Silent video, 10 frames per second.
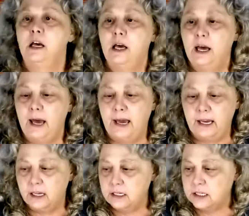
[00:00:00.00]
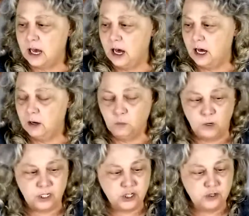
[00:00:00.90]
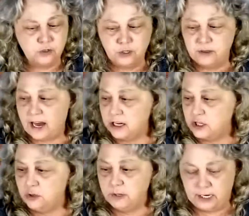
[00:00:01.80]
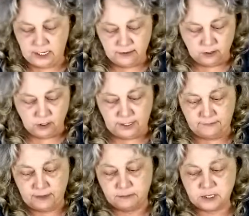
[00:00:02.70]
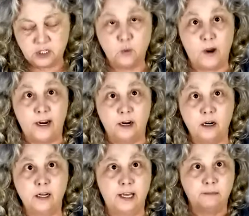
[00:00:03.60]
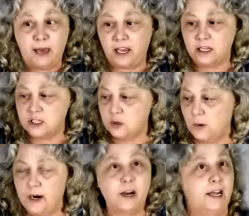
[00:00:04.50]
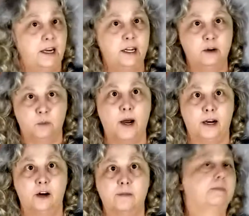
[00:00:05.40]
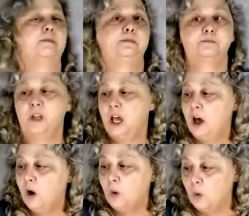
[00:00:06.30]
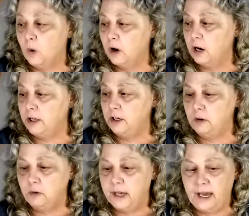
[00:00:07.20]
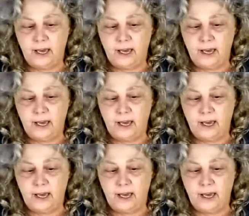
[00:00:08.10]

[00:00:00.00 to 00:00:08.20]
And once you do that, you can either leave them square and make a square ended runner, or you can